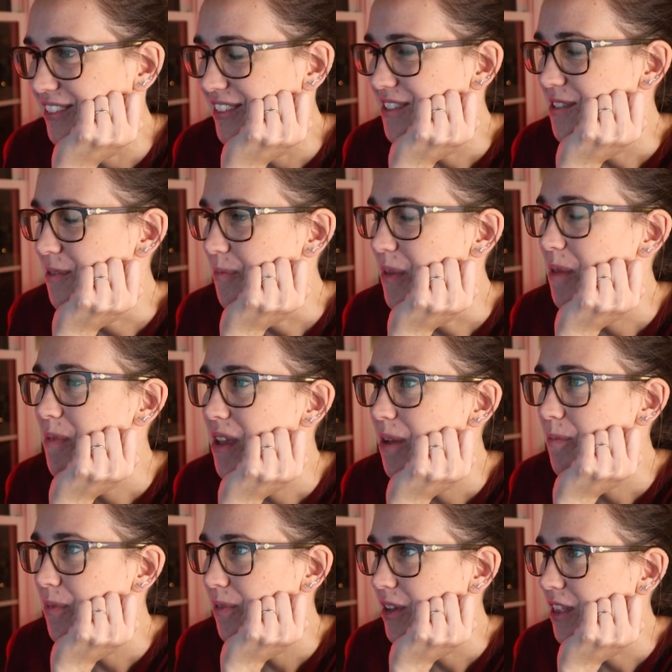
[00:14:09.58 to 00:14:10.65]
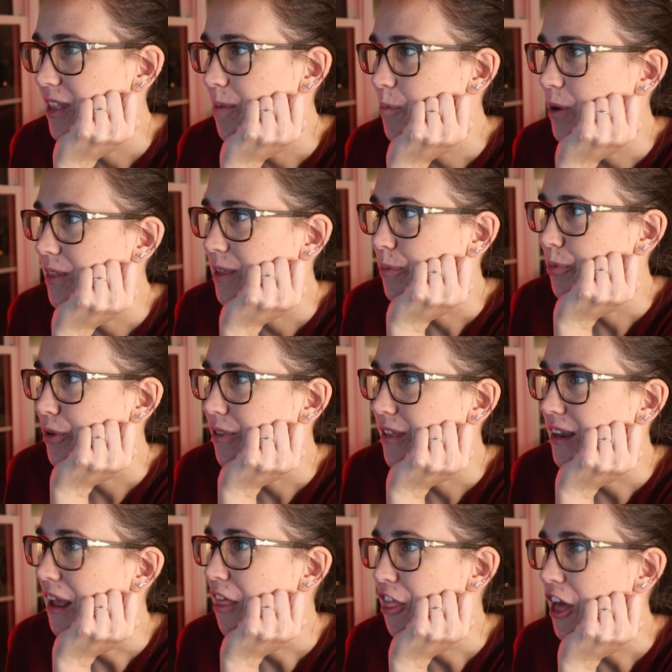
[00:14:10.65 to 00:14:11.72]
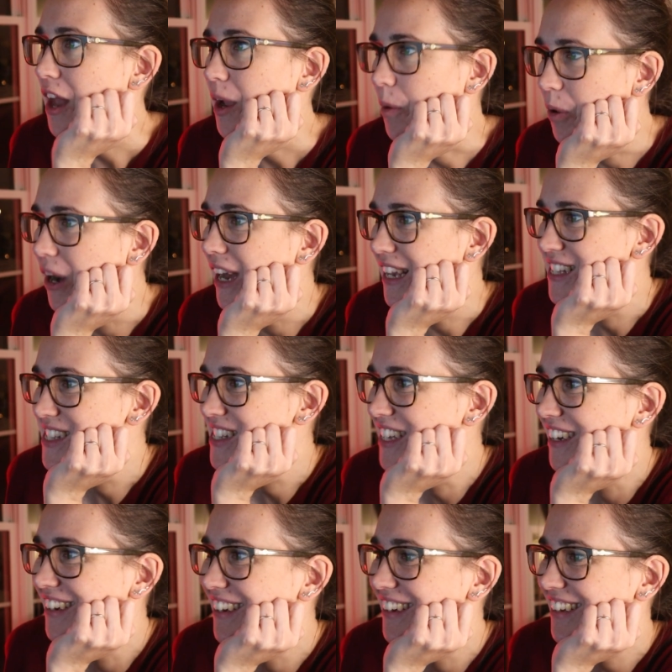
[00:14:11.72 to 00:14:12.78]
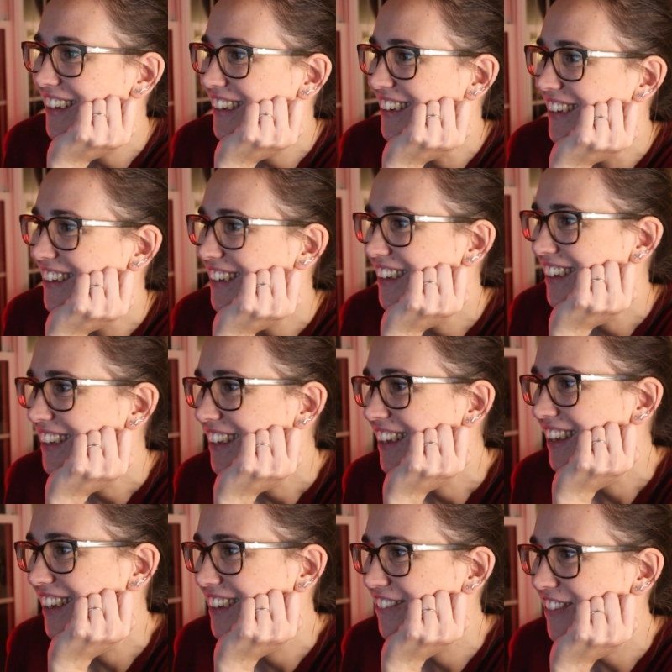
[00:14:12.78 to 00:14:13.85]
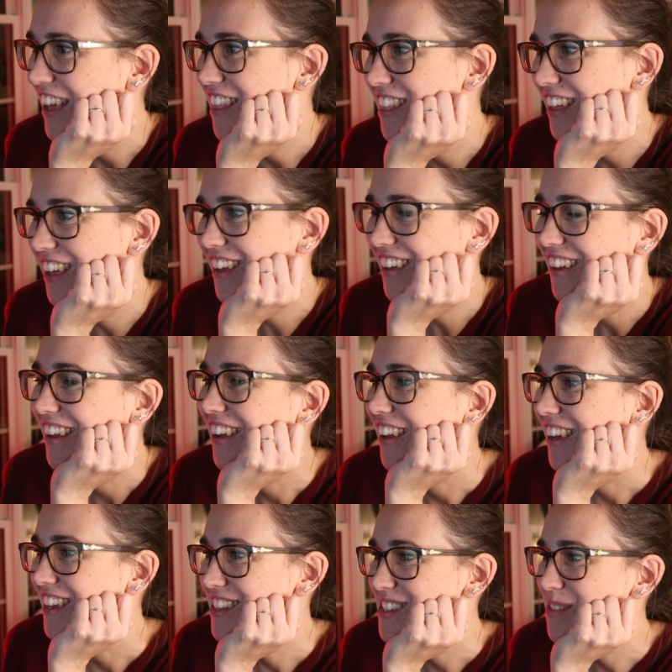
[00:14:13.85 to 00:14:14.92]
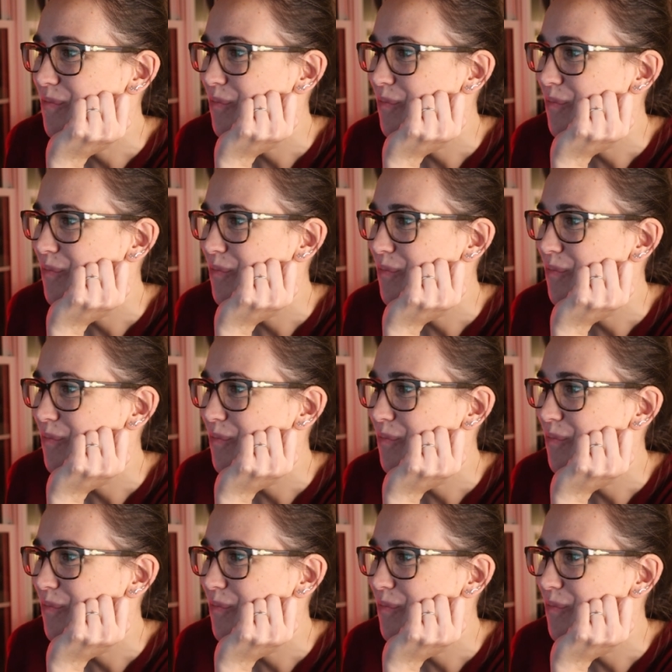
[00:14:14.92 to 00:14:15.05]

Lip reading: Maybe I'm a lot more liberal than I thought I was. I think it's